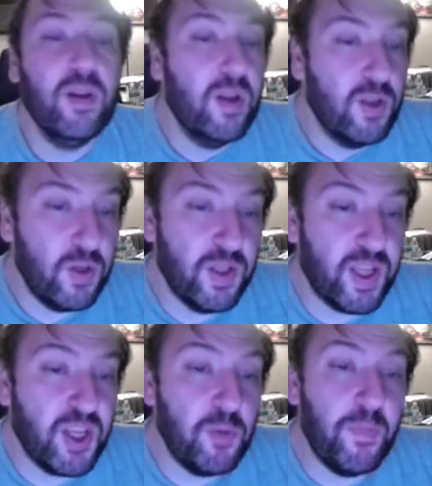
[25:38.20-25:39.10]
So this
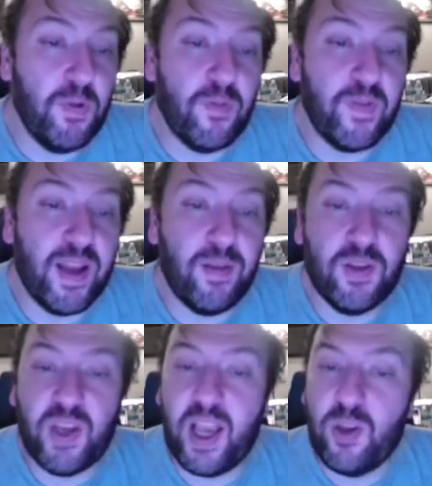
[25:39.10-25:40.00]
gets you your
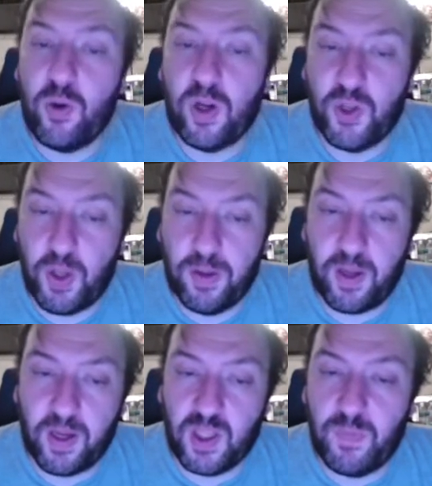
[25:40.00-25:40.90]
vanillas and your
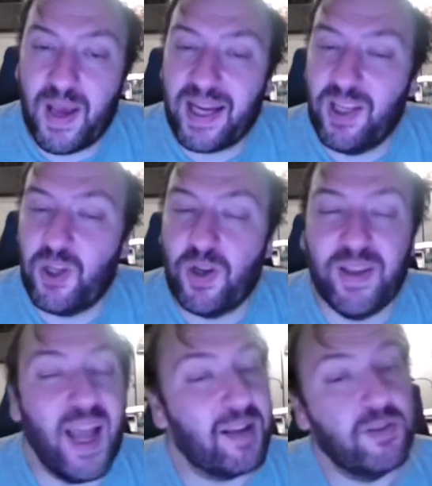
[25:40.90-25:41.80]
Gunkans back into your
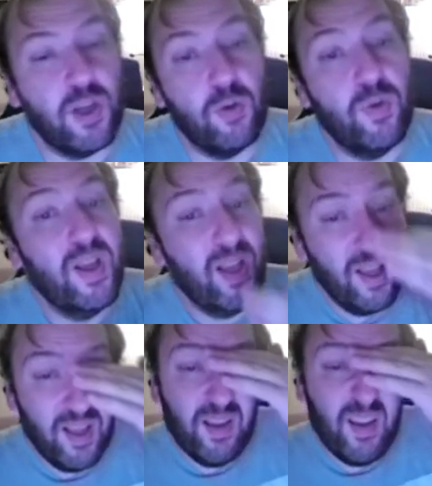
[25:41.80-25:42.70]
deck. So,
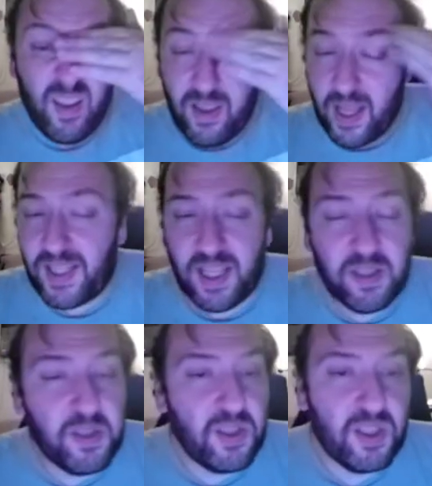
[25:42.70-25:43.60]
like I said,
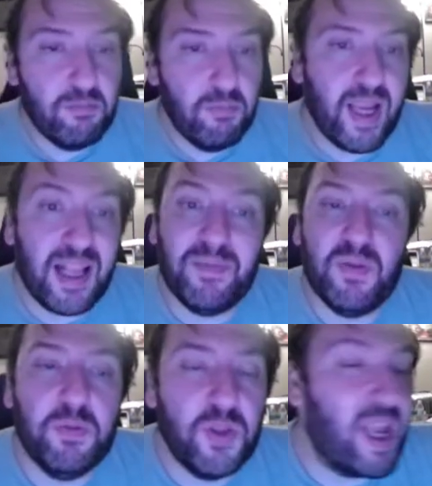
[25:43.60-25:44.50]
we got some
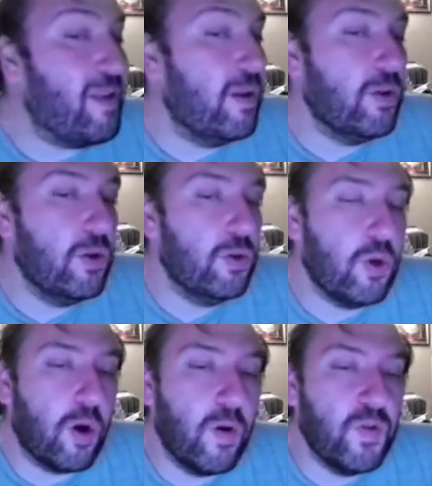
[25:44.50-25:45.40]
solid
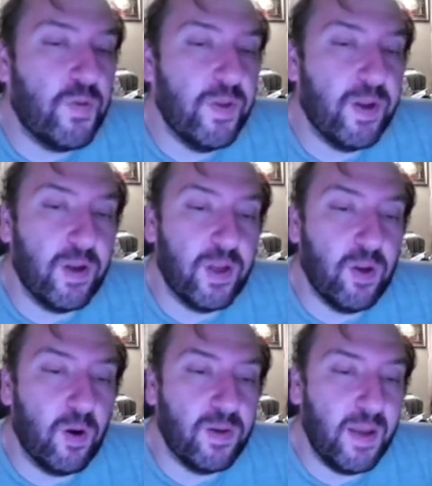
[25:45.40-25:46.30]
cards for the Gunkan
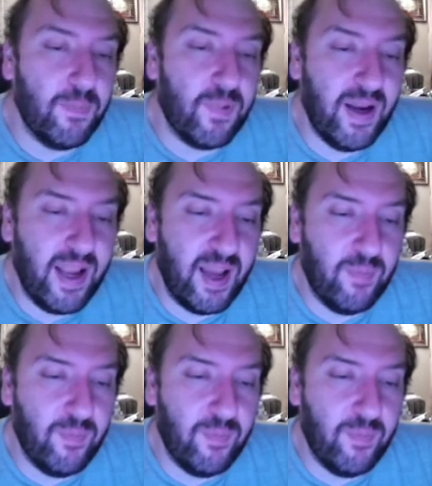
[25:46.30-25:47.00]
archetype right now.